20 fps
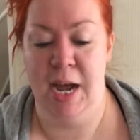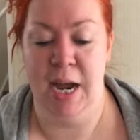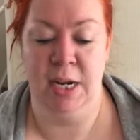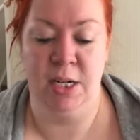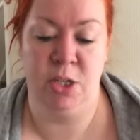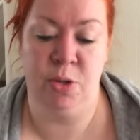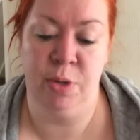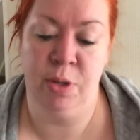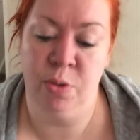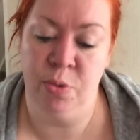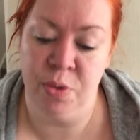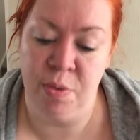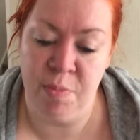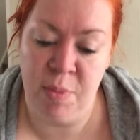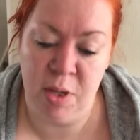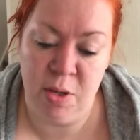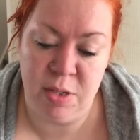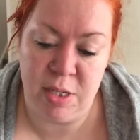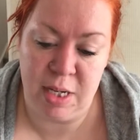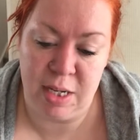and doing all the
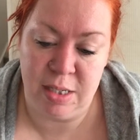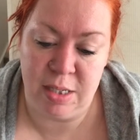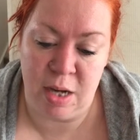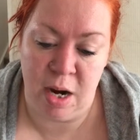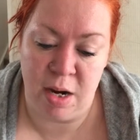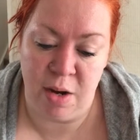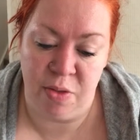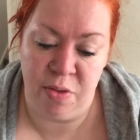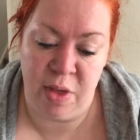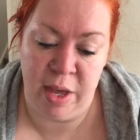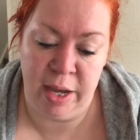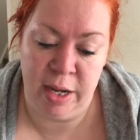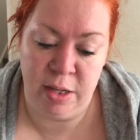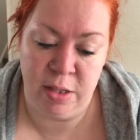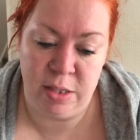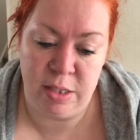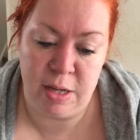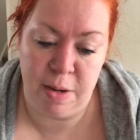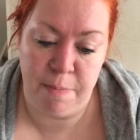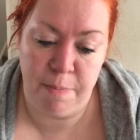music side of
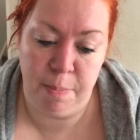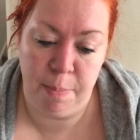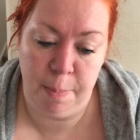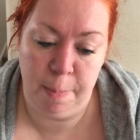things,